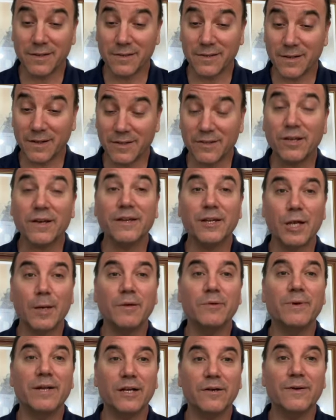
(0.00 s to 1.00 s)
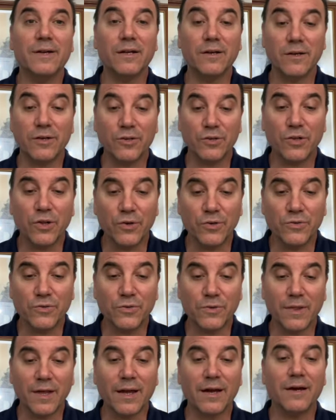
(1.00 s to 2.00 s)
Kentucky Derby winner and a good
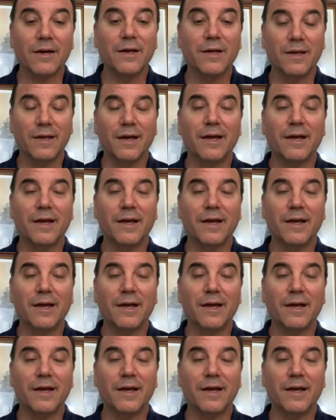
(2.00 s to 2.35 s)
closer there.